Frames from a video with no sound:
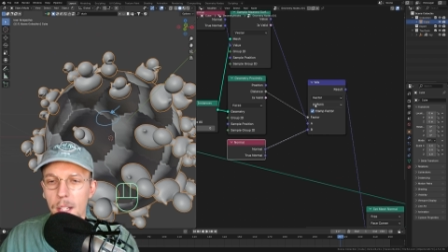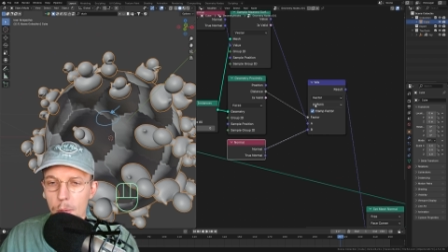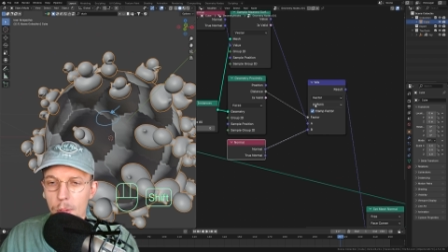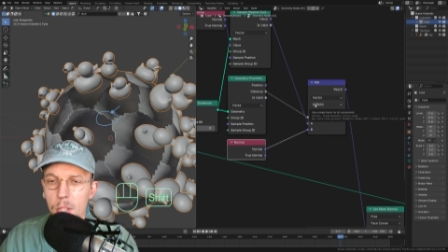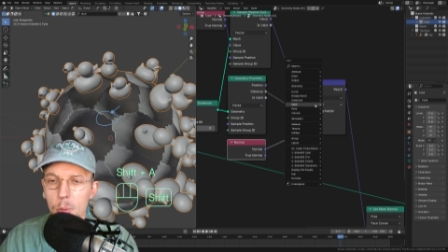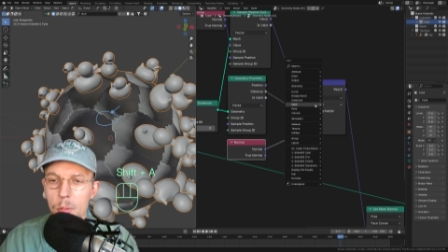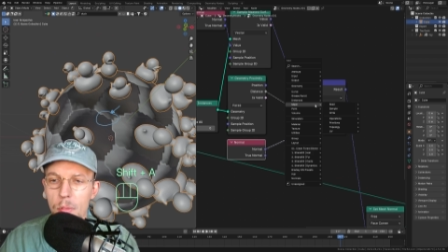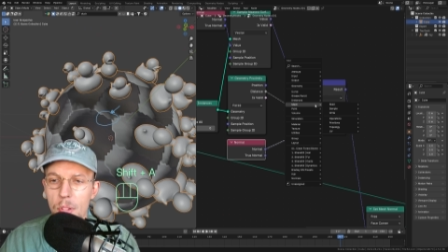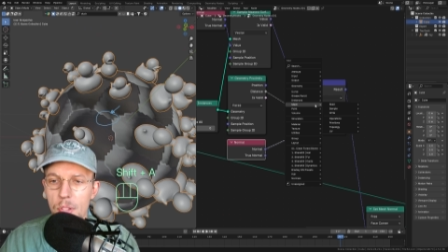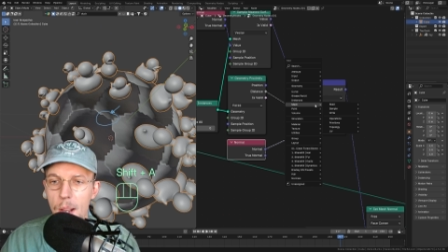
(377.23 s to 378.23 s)
you can use,
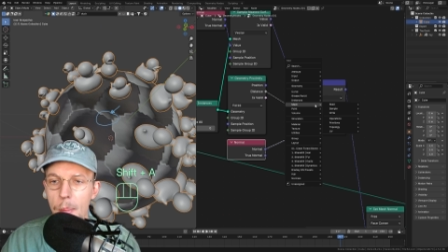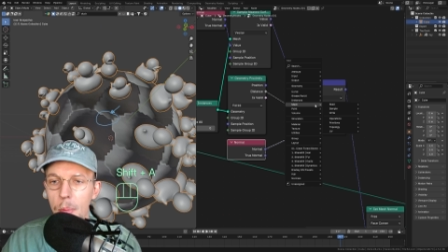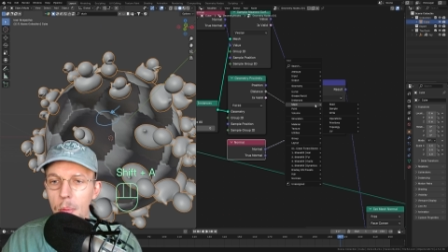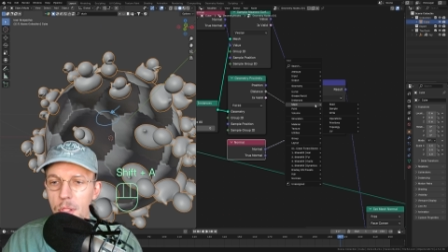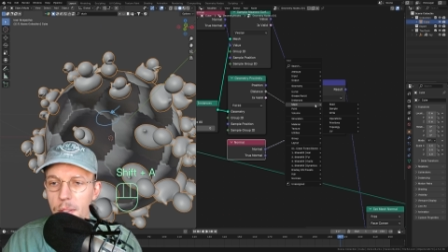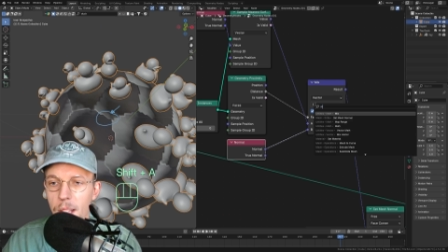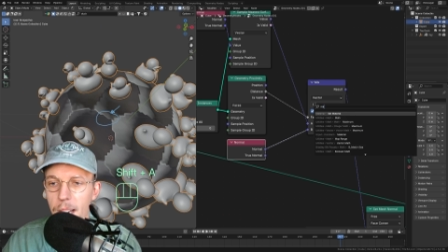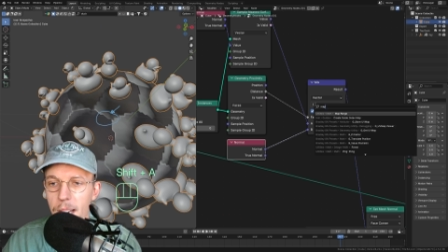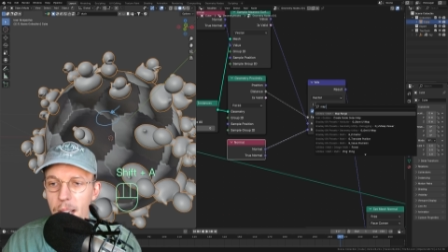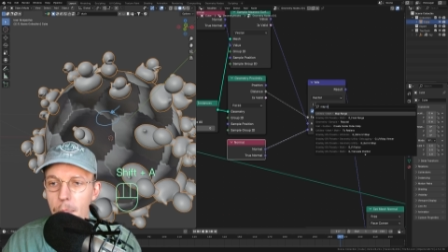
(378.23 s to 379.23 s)
for example, shift
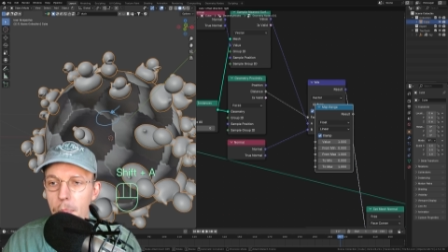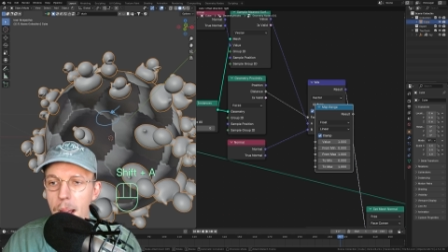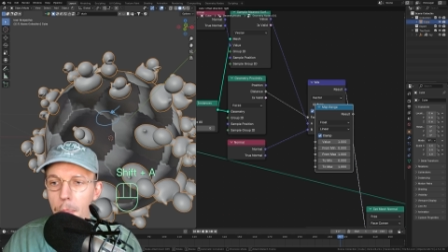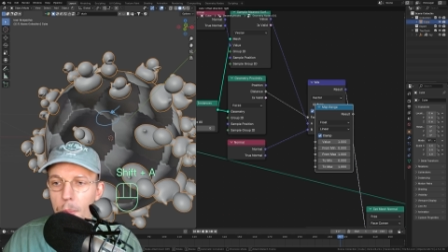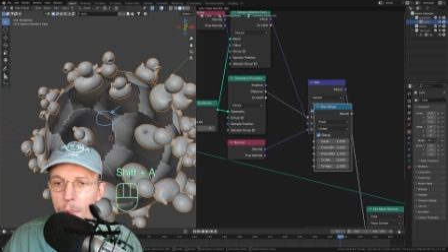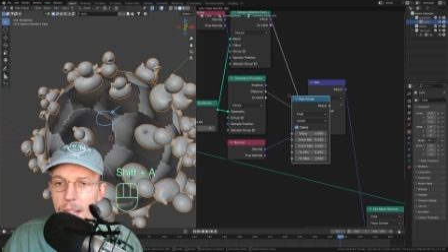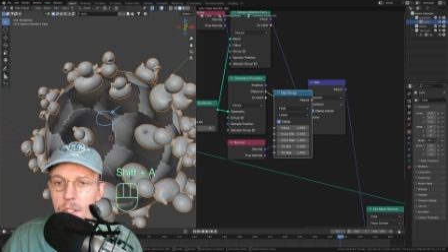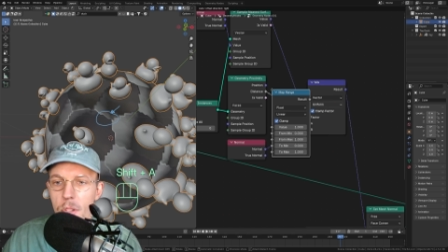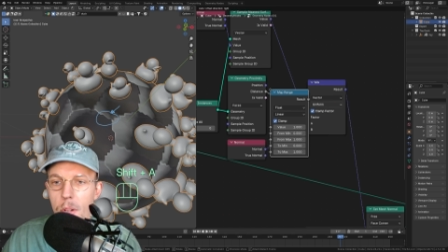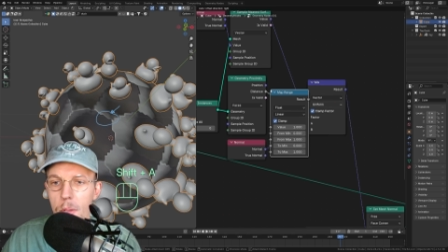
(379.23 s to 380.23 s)
A, a map
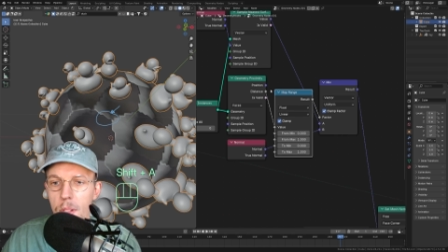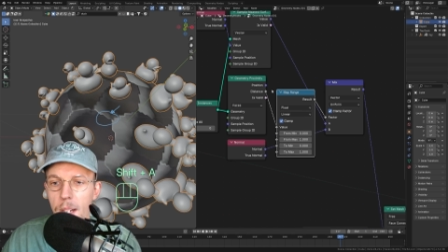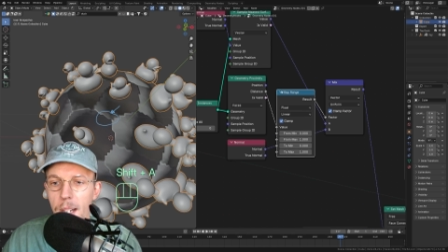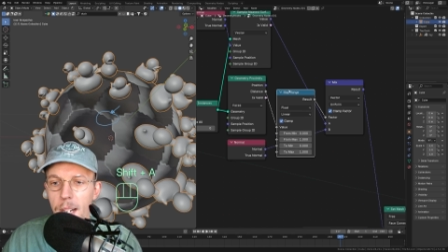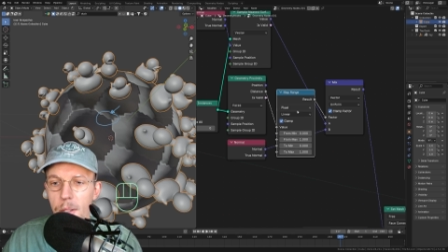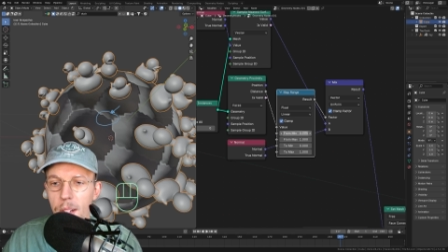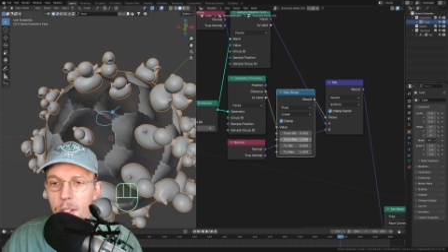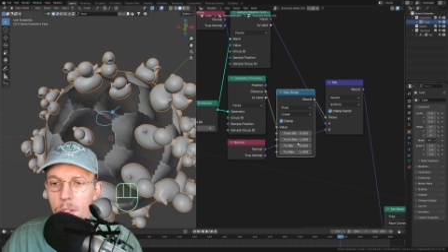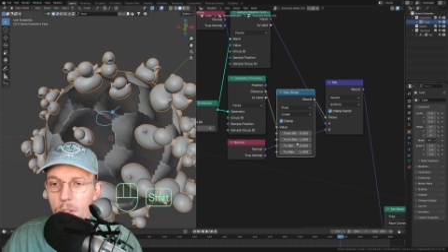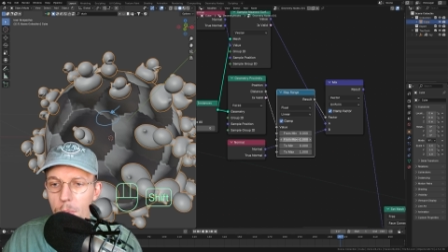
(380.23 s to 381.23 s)
range node, and you can
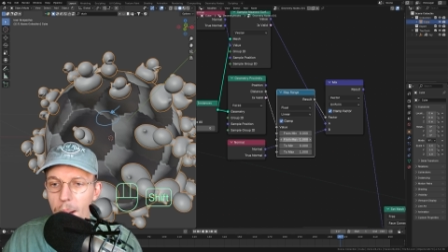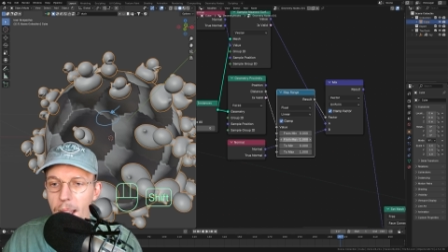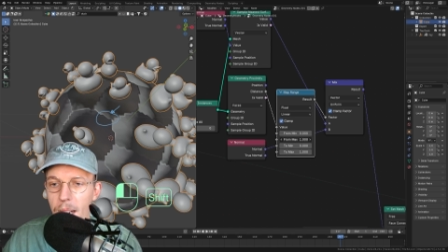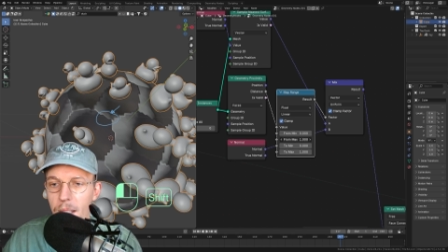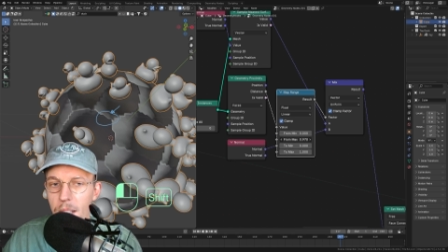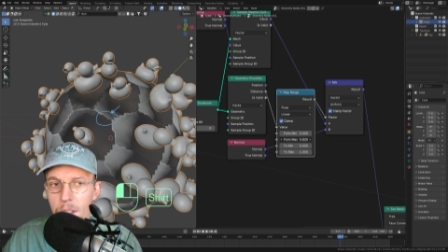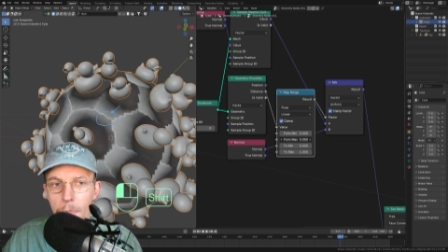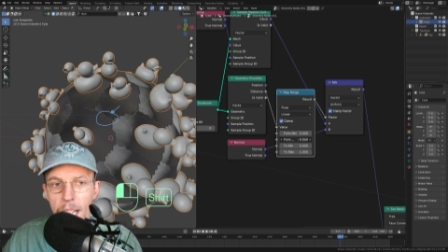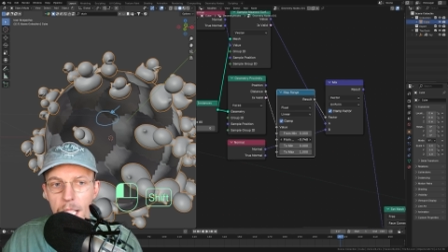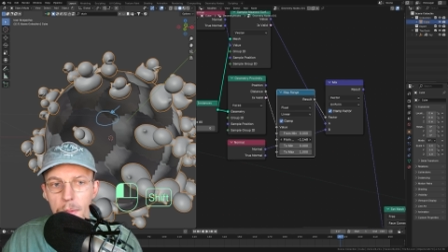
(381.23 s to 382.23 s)
just drag this
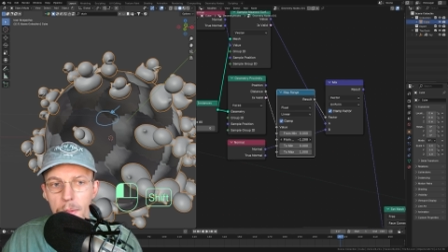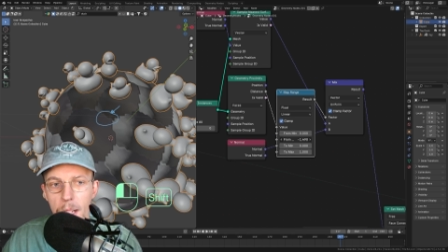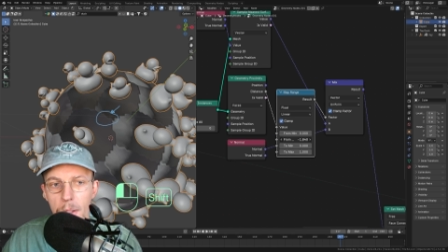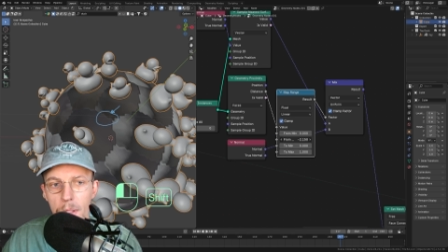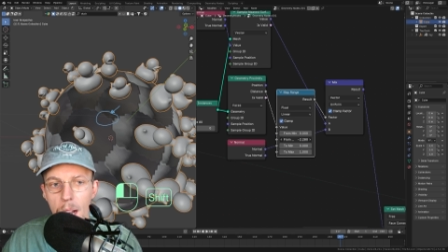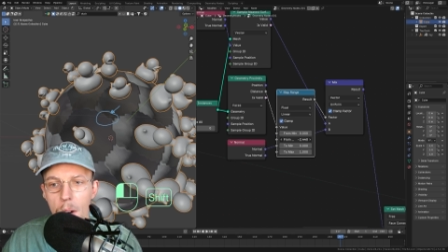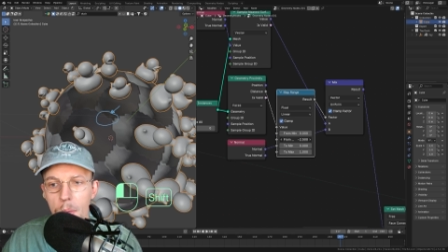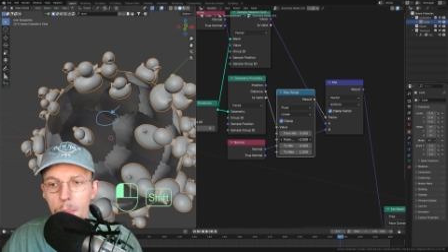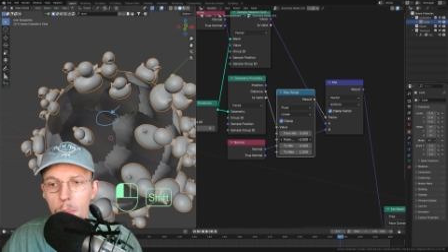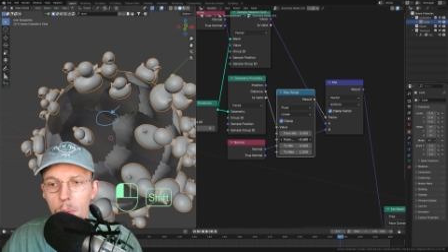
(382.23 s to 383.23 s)
maximum value
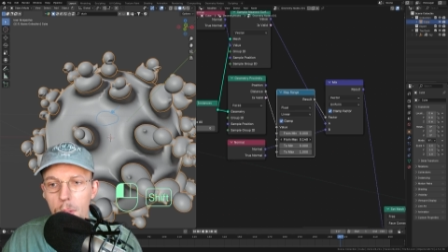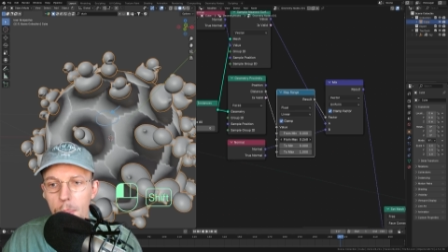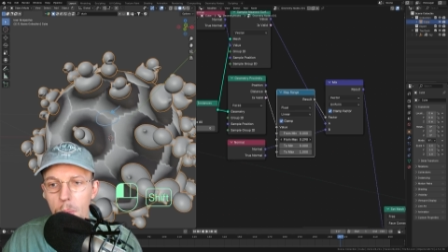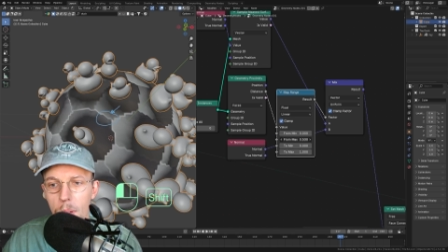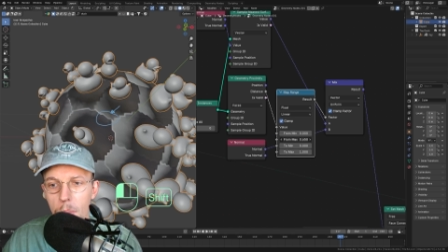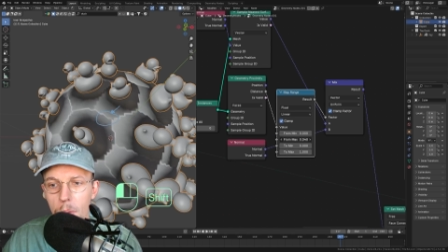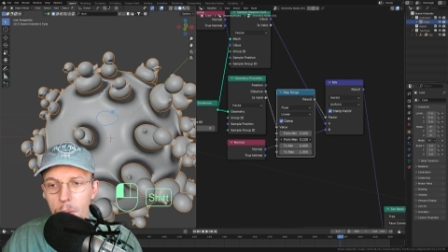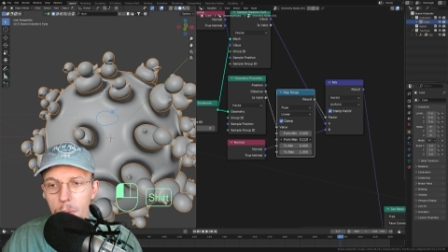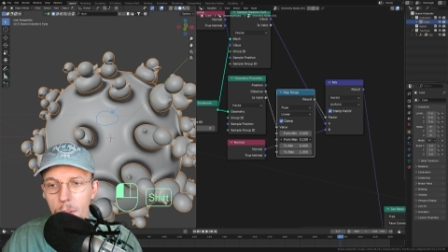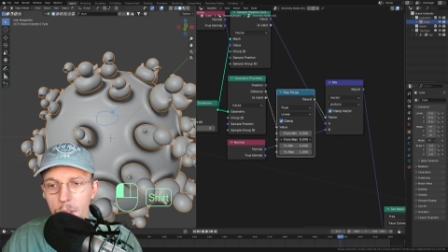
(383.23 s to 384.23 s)
down more and more and more
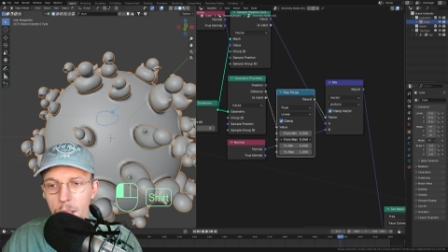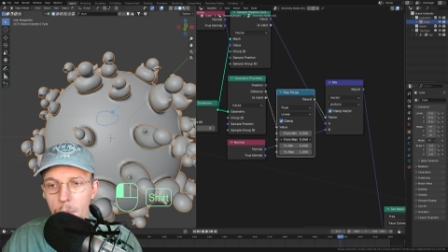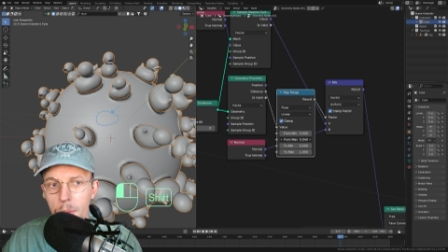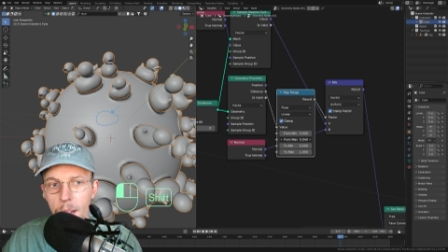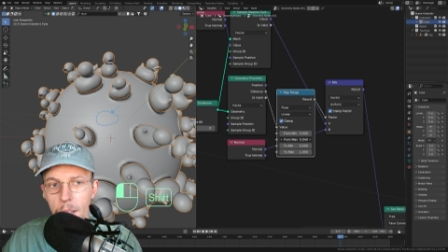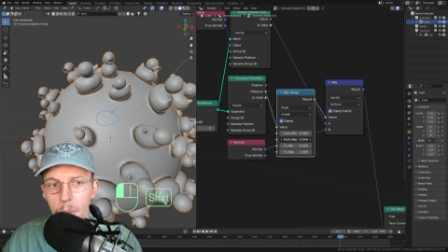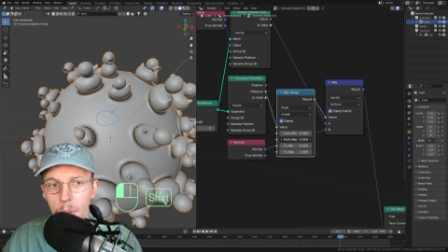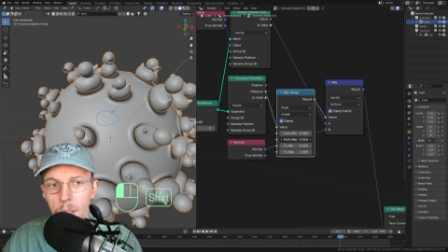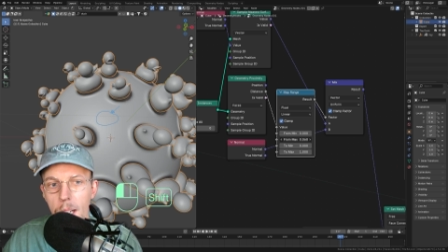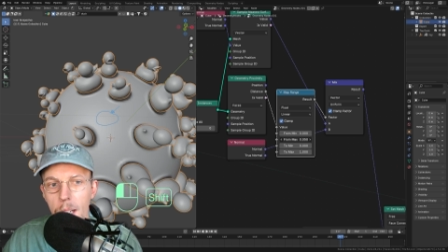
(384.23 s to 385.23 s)
to the zero
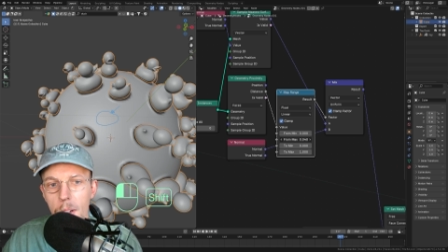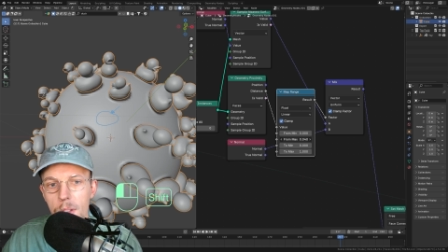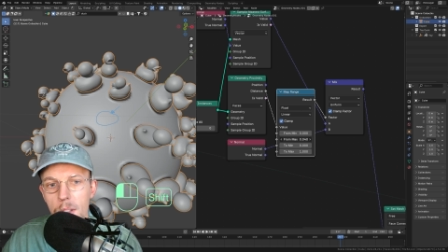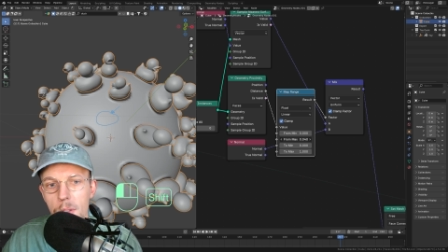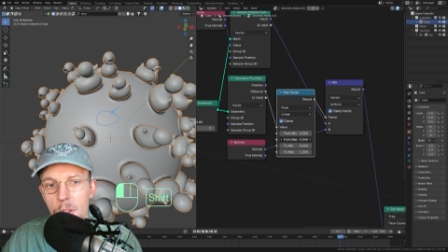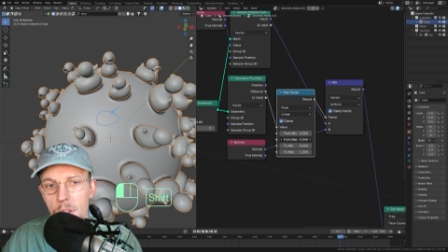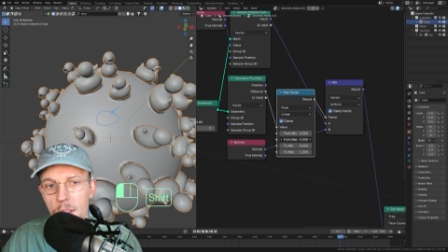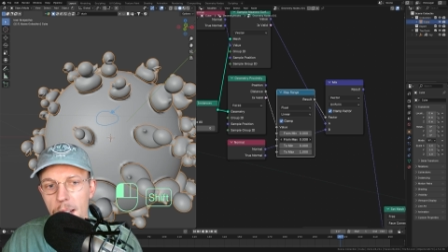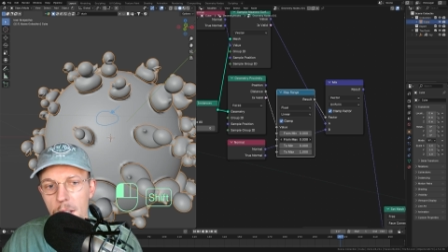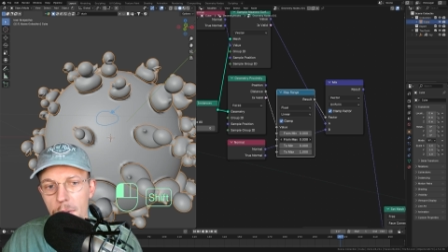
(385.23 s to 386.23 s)
values until you're
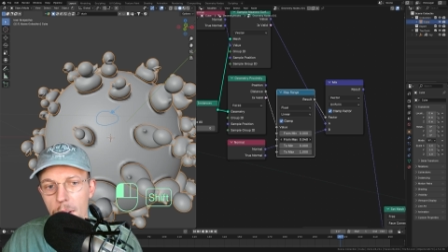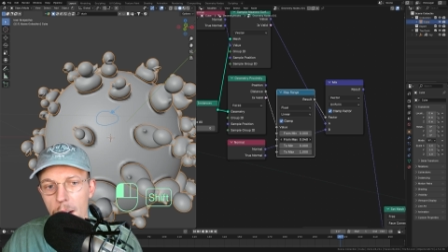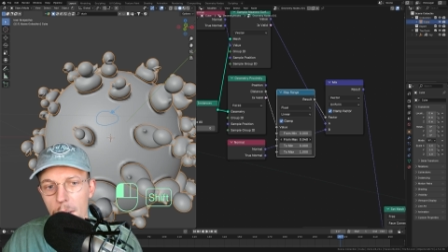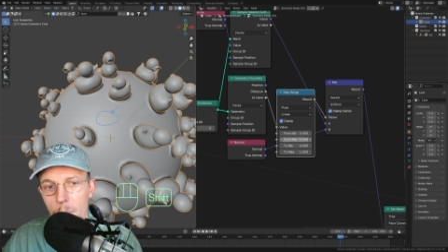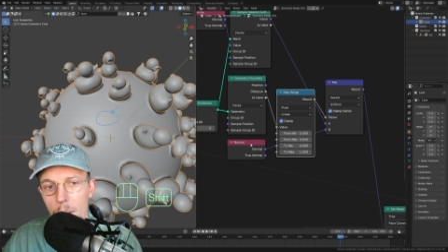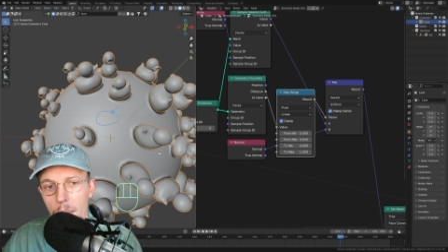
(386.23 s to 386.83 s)
satisfied with